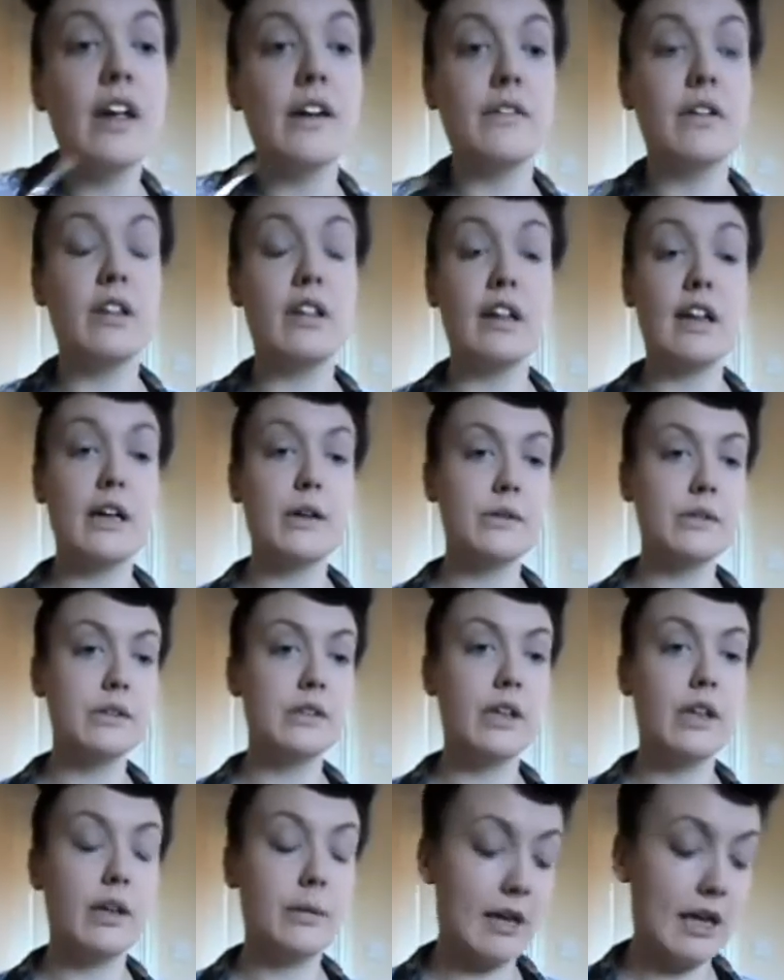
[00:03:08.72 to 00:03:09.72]
Everything else
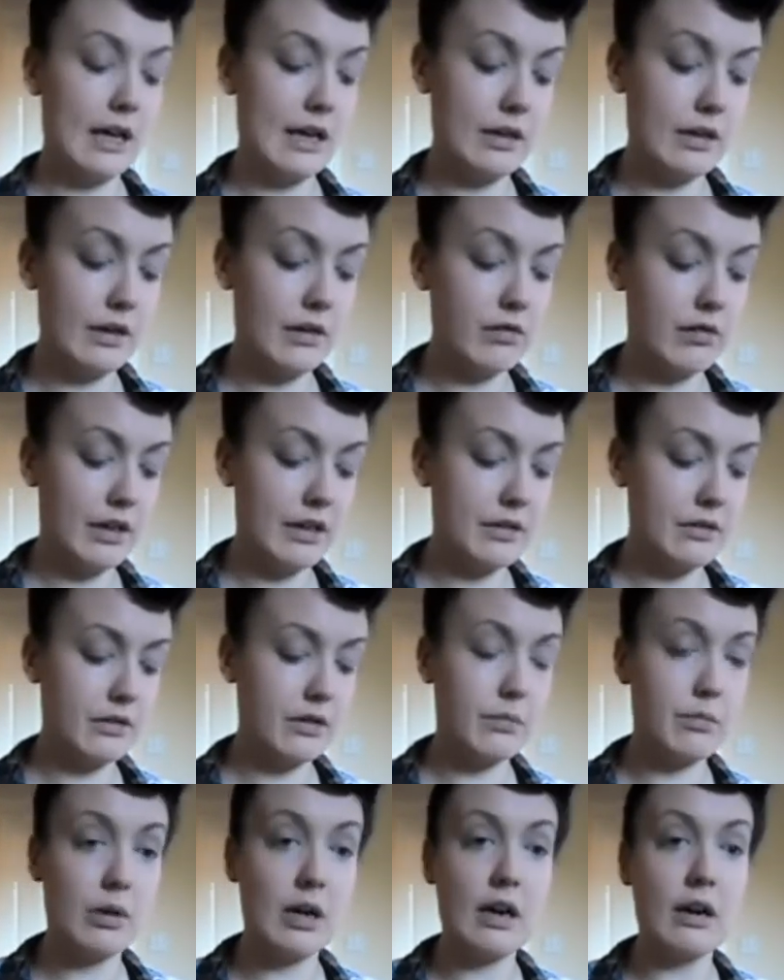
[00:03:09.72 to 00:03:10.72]
is going to be in the crease
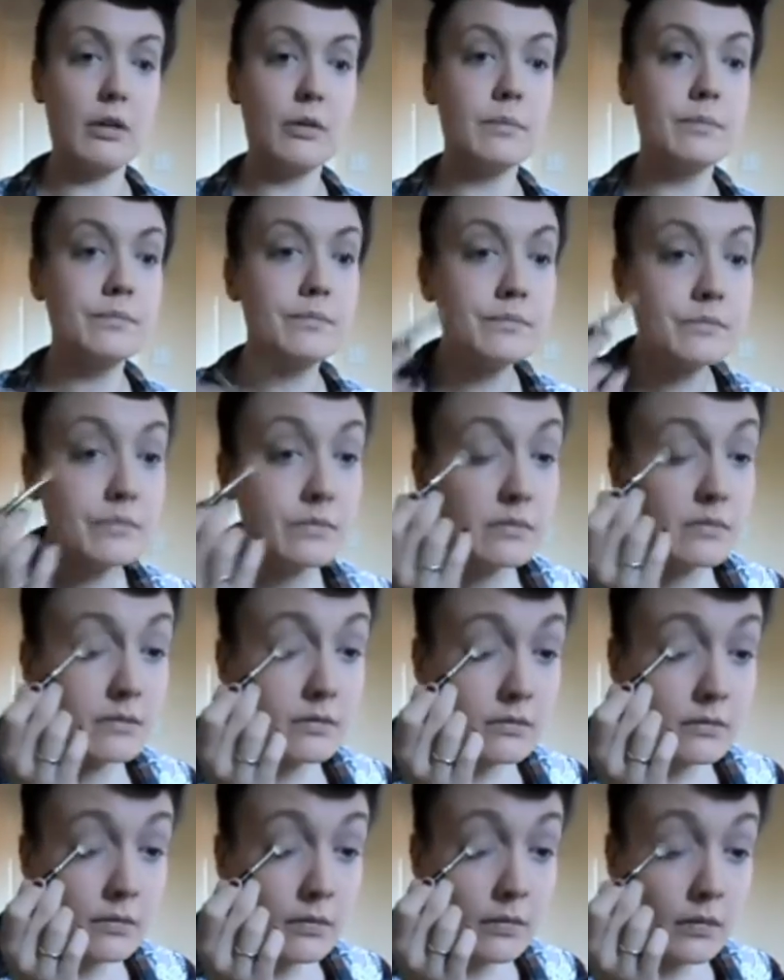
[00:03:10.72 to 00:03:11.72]
or the brow
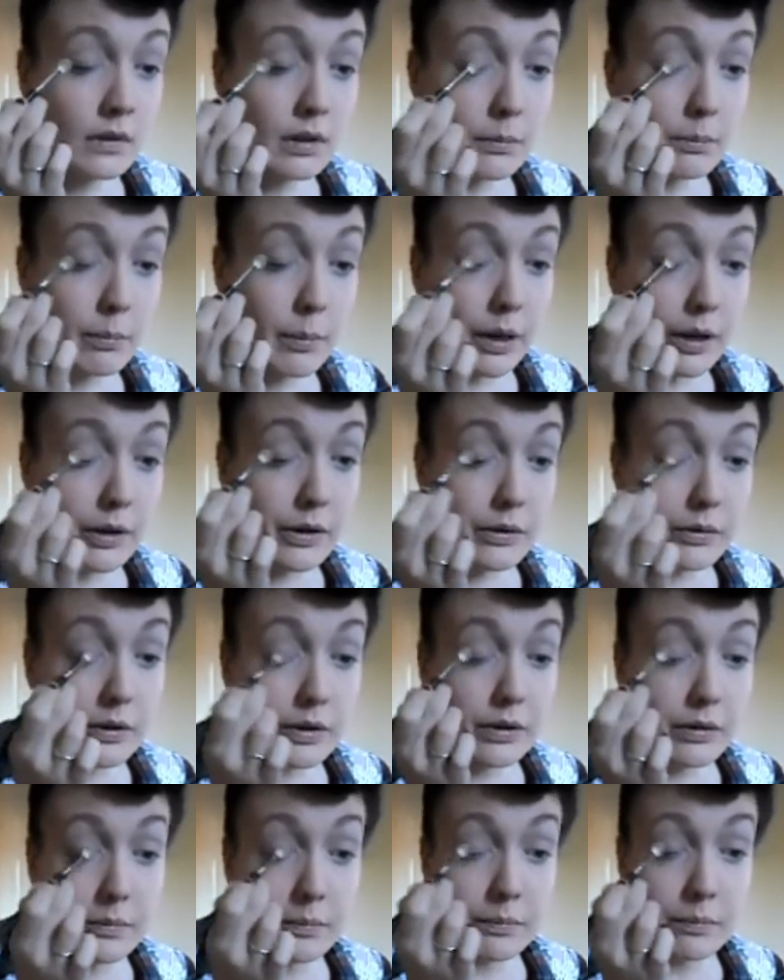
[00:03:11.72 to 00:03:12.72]

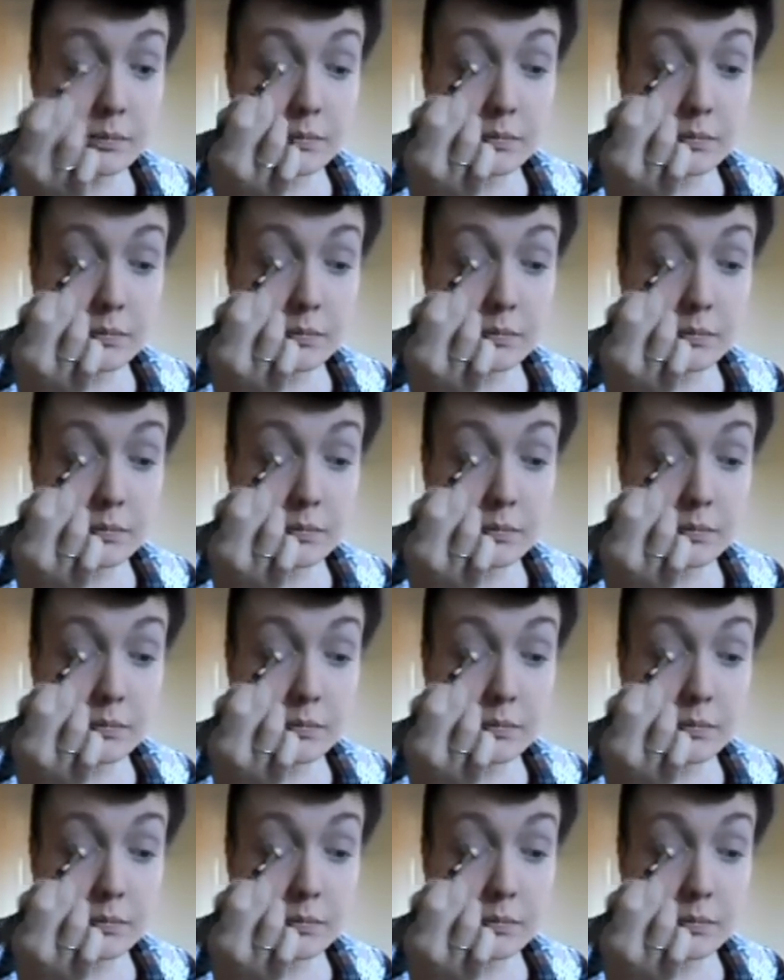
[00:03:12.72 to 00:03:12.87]
bone.